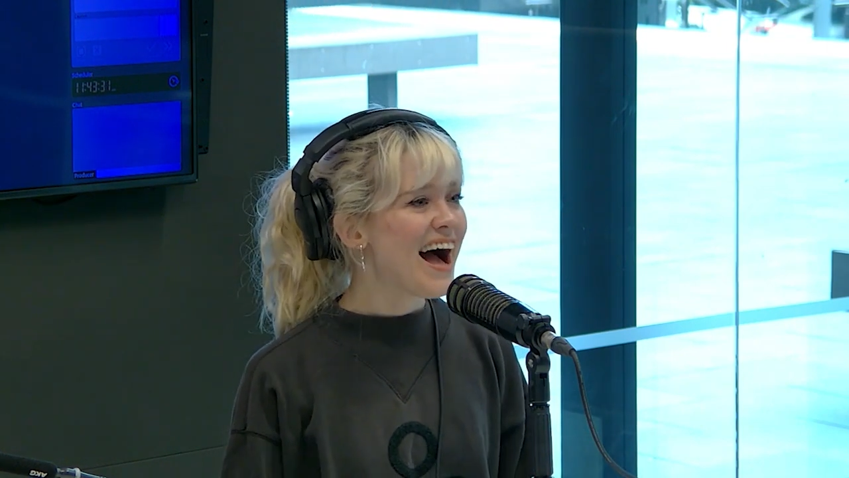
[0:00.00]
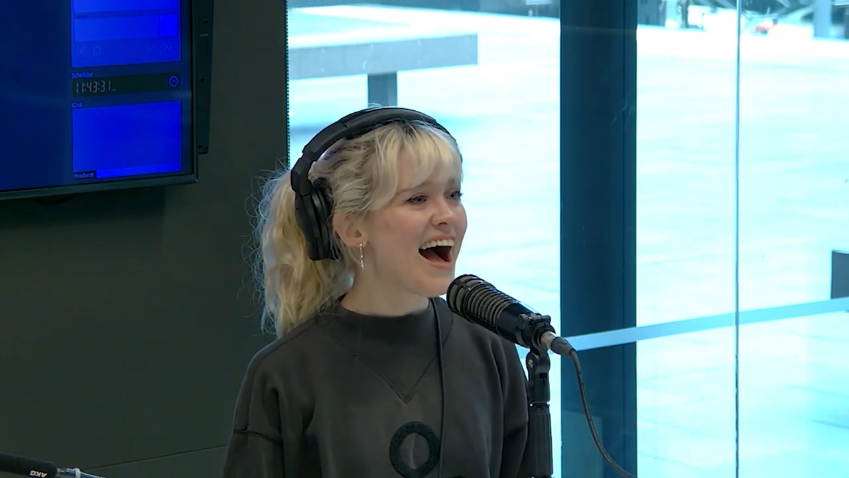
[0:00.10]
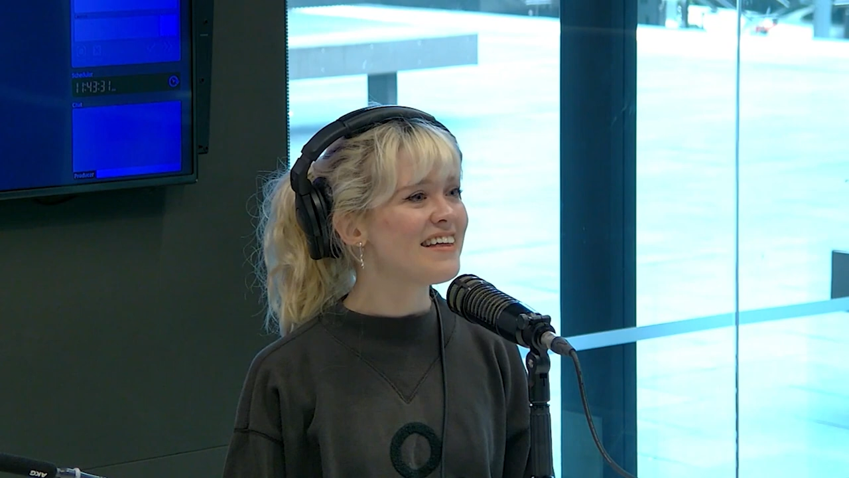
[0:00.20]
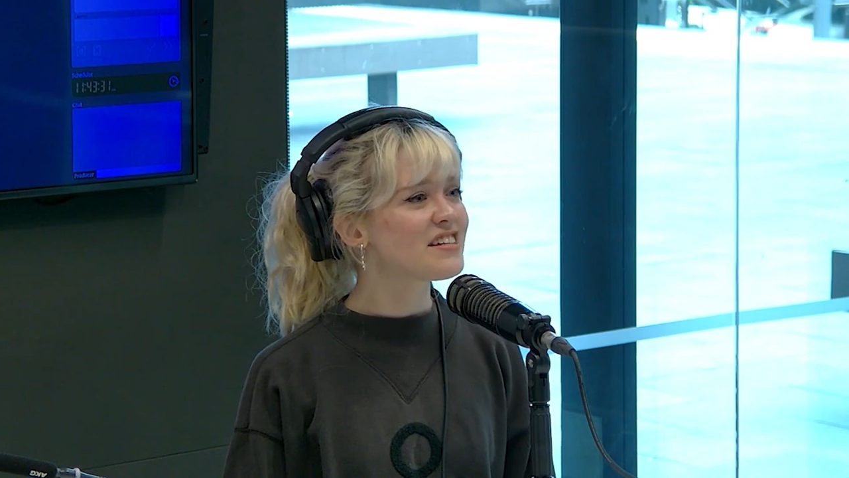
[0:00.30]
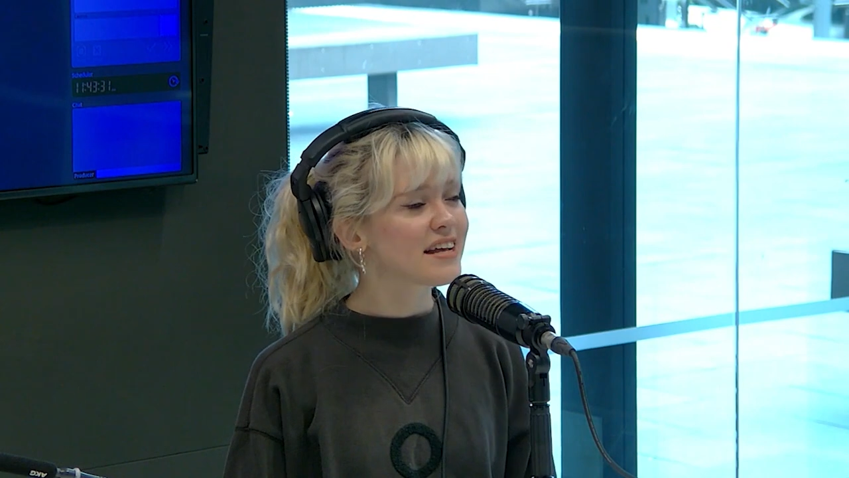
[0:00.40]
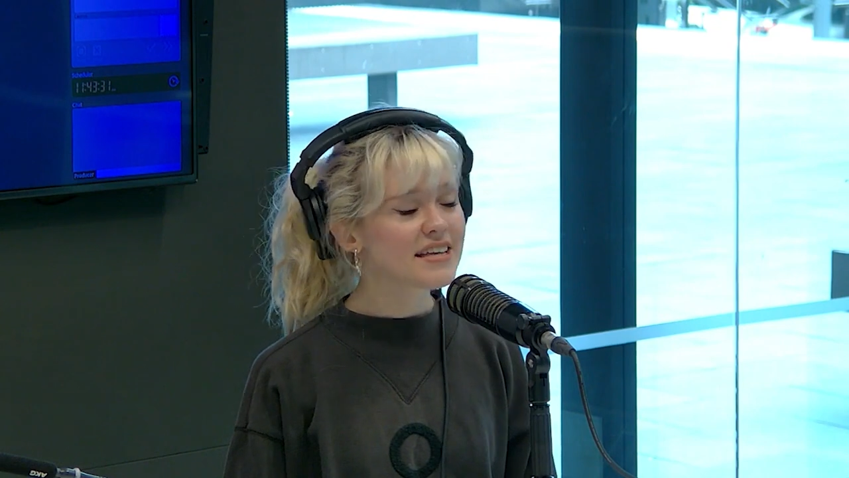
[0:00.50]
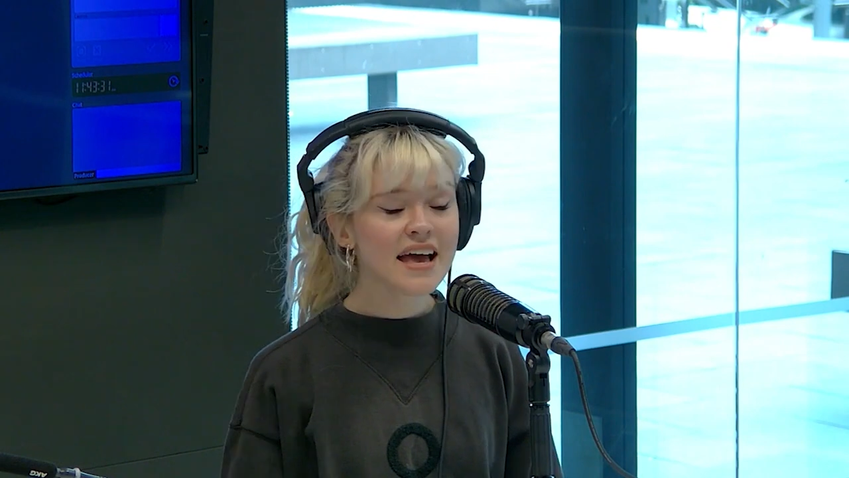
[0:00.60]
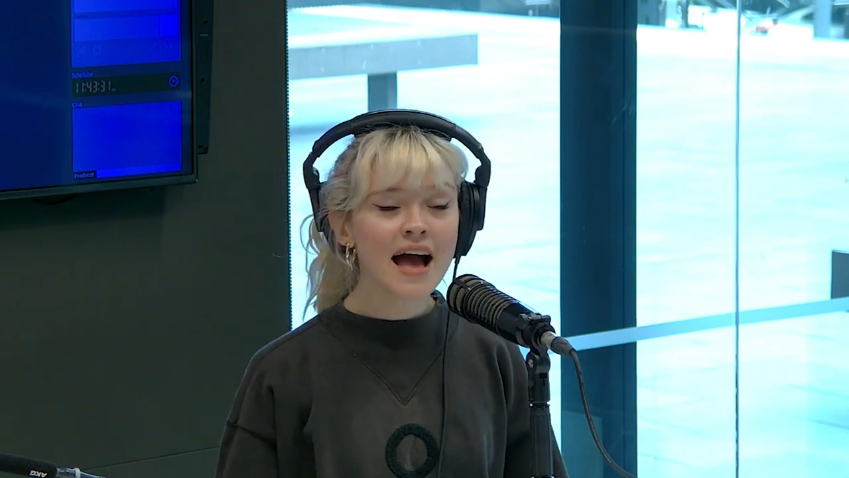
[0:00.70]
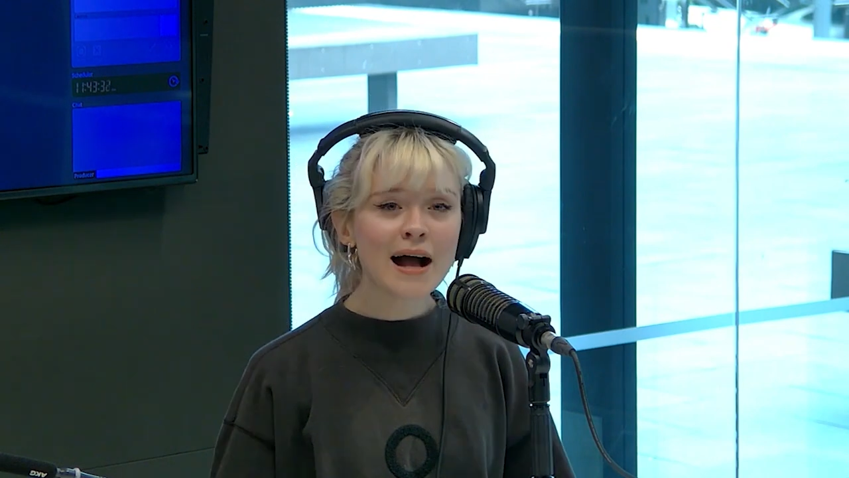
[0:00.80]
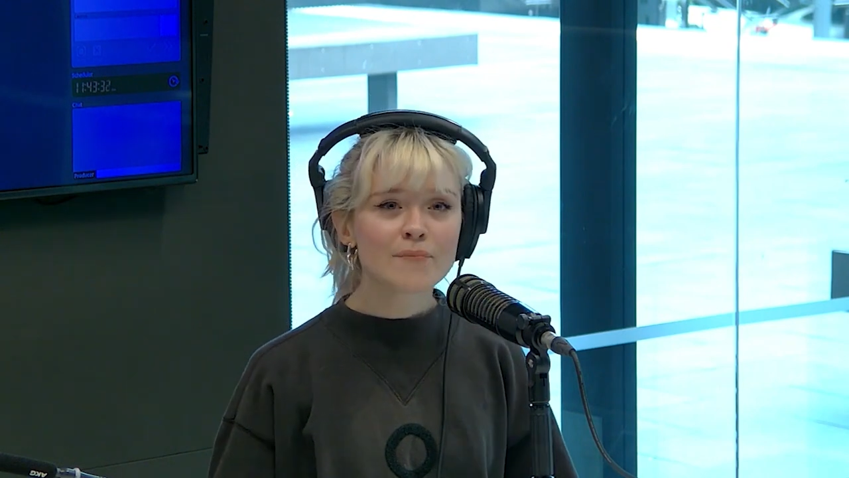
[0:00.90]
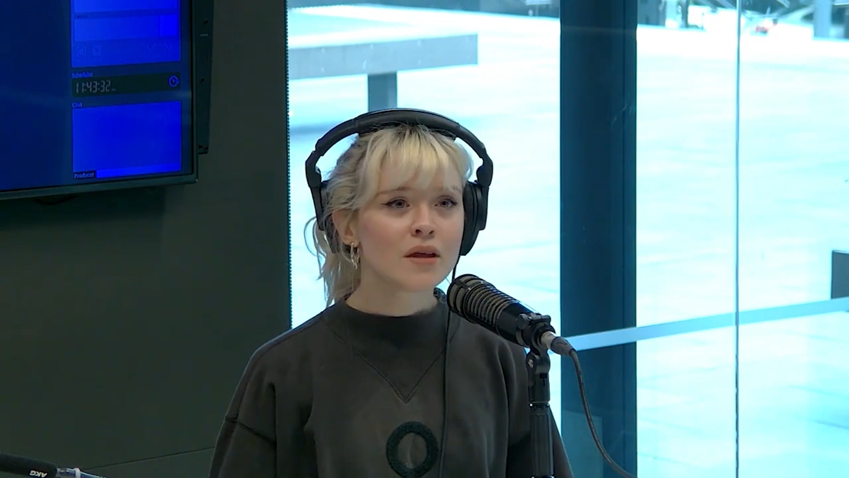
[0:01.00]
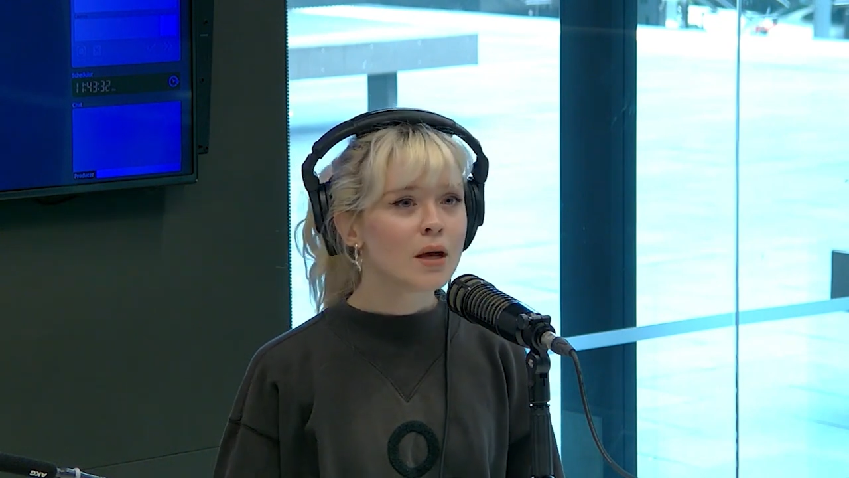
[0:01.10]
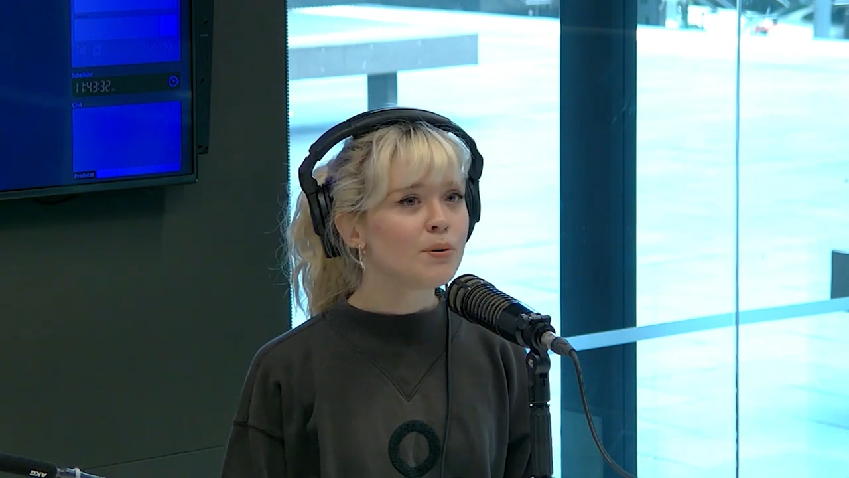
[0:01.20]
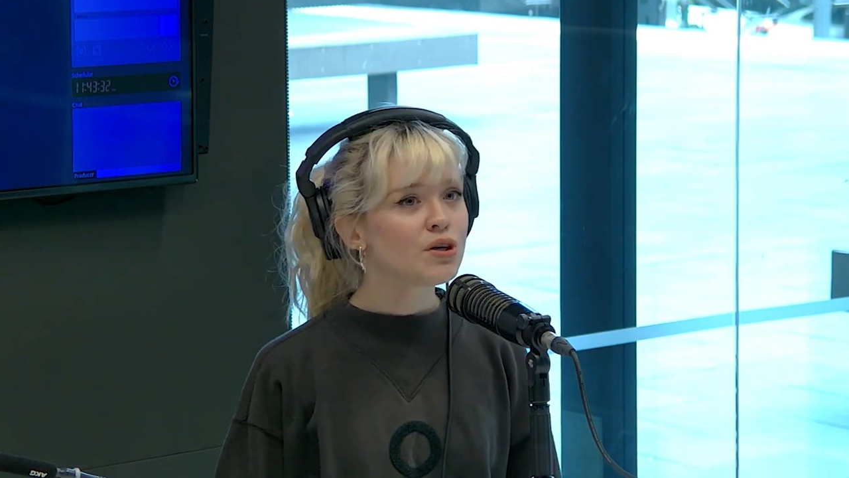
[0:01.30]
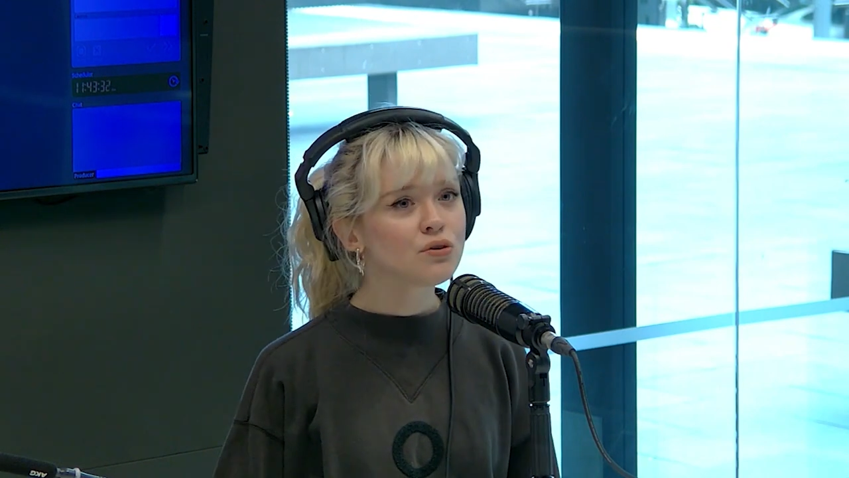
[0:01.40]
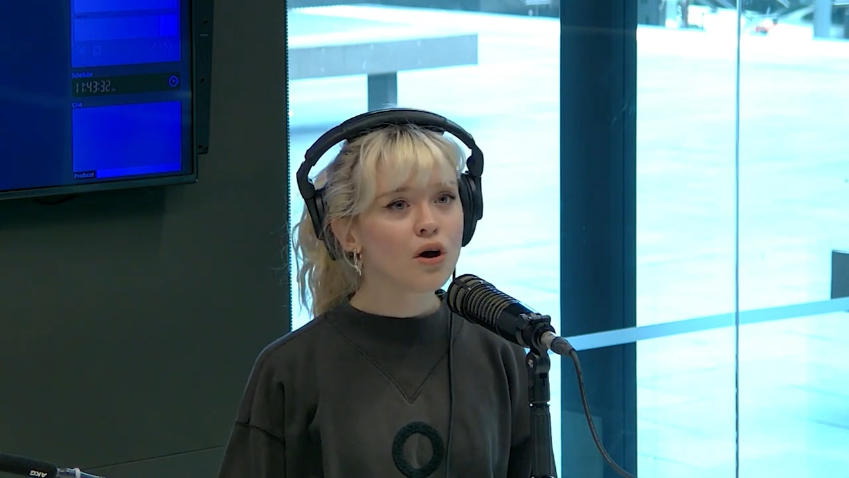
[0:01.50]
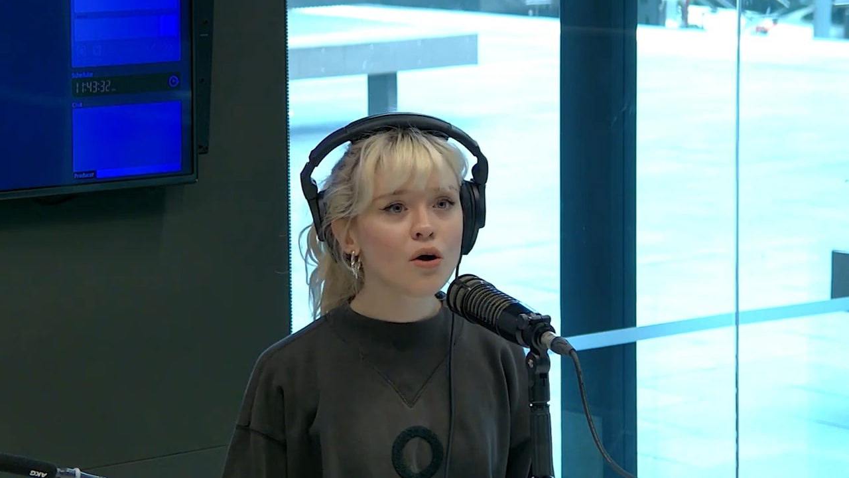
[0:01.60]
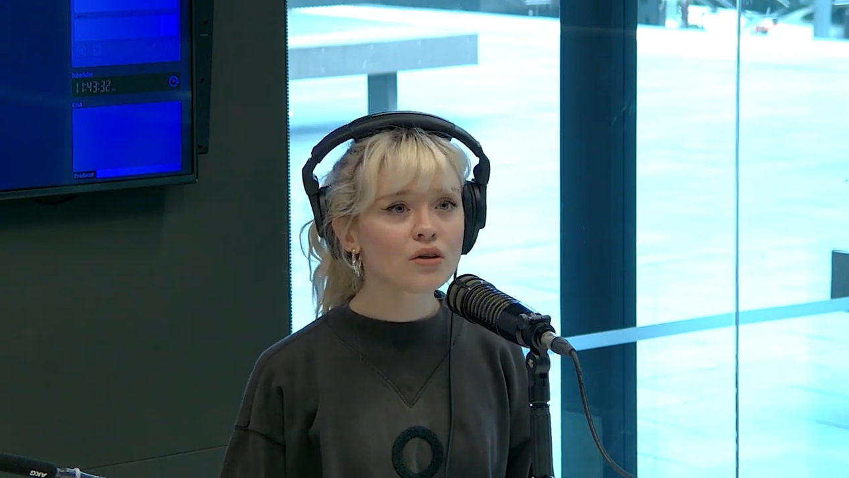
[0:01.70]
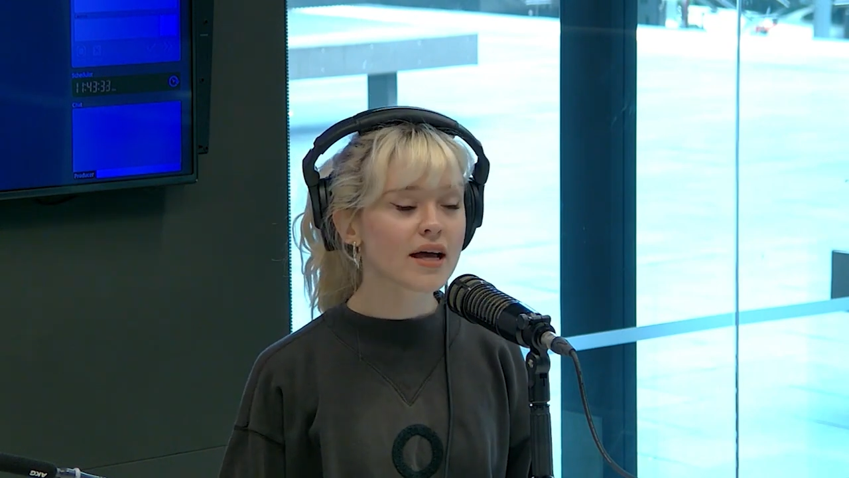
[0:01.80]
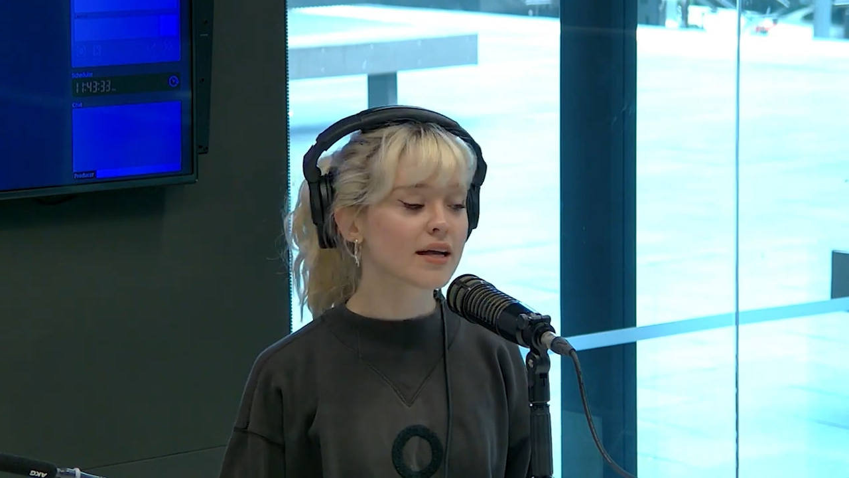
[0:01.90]
And she's like, yeah, but you
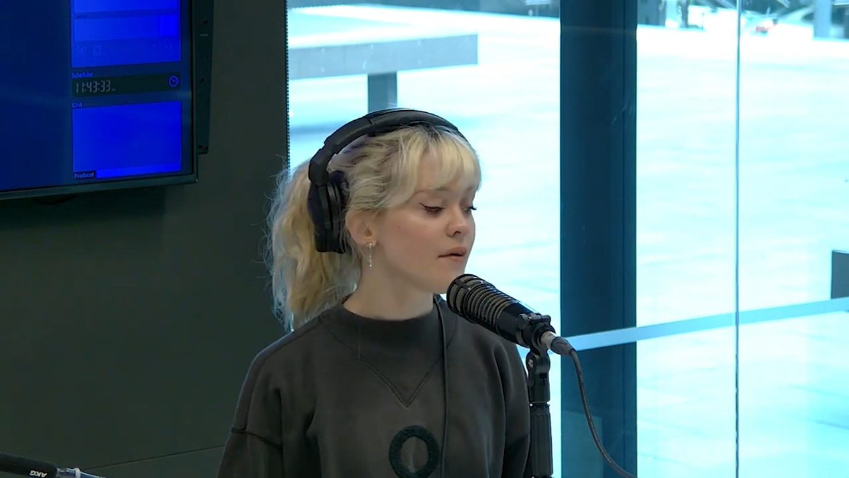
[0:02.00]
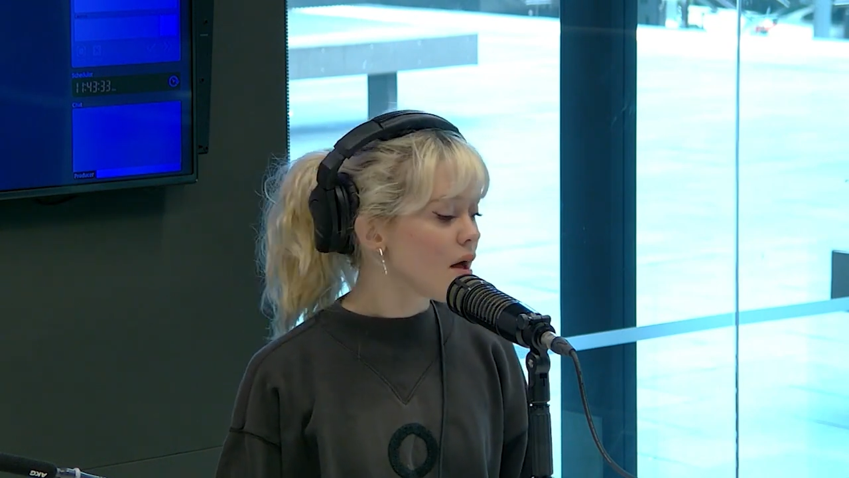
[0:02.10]
know, like,